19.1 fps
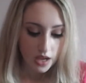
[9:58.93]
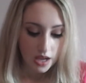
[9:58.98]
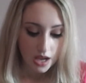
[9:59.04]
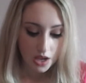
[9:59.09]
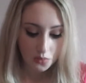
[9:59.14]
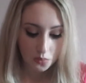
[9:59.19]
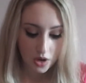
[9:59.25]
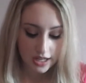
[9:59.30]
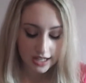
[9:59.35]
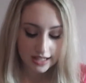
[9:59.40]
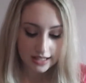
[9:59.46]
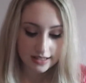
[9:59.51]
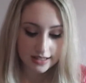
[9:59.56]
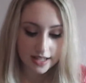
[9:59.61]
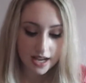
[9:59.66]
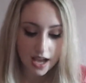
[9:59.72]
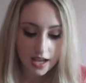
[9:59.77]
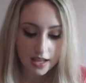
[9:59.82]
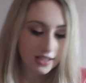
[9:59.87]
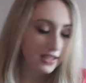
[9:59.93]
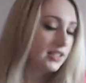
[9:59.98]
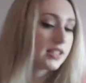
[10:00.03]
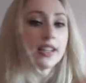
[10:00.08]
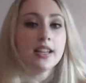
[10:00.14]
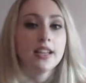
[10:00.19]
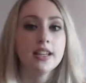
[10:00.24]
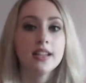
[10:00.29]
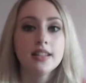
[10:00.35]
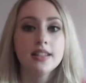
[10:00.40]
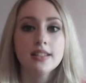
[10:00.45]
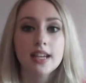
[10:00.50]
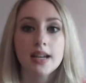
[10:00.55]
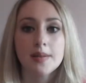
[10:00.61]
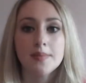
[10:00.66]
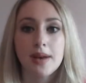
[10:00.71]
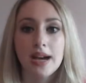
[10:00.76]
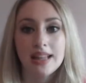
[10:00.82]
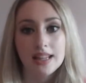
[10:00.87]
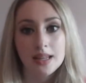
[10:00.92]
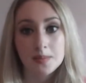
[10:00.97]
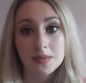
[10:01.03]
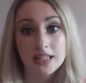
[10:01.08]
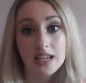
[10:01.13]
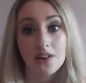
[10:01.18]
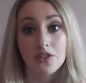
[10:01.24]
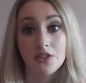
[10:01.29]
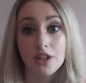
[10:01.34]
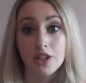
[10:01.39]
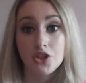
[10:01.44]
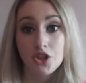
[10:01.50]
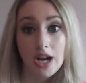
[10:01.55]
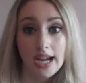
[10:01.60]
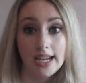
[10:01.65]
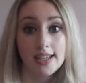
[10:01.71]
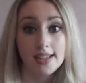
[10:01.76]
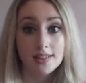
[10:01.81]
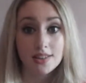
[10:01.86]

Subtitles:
And what it does is my lips get really dry.